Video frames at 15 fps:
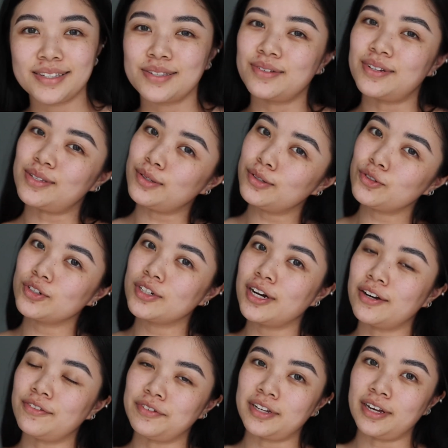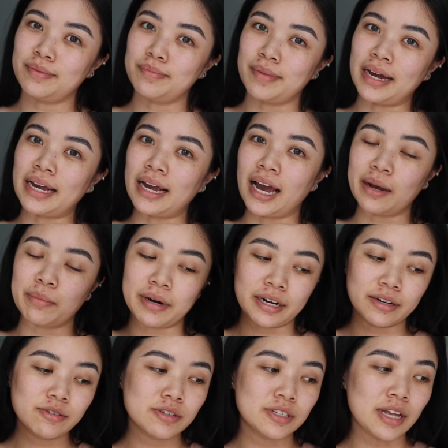so as usual, I've done my eyebrows.